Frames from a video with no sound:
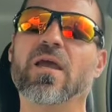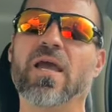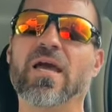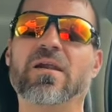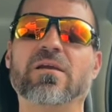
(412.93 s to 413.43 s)

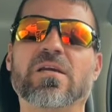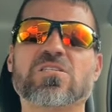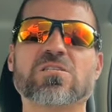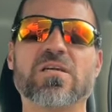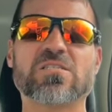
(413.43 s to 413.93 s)
and
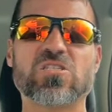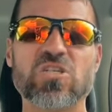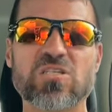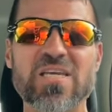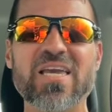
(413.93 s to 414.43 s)
it's it's
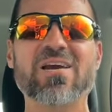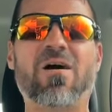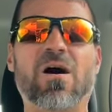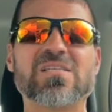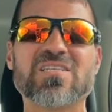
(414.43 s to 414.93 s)
just key
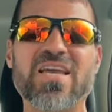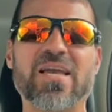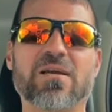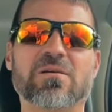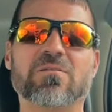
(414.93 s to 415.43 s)
on
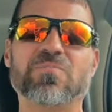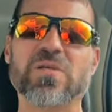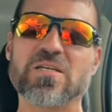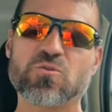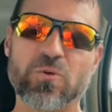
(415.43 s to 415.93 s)
staying
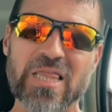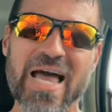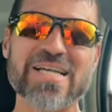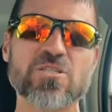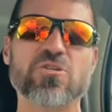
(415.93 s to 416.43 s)
as
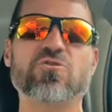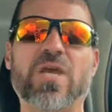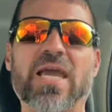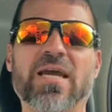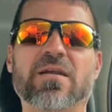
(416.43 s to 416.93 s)
relaxed as you
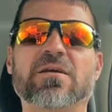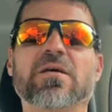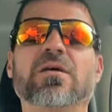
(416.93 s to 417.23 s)
can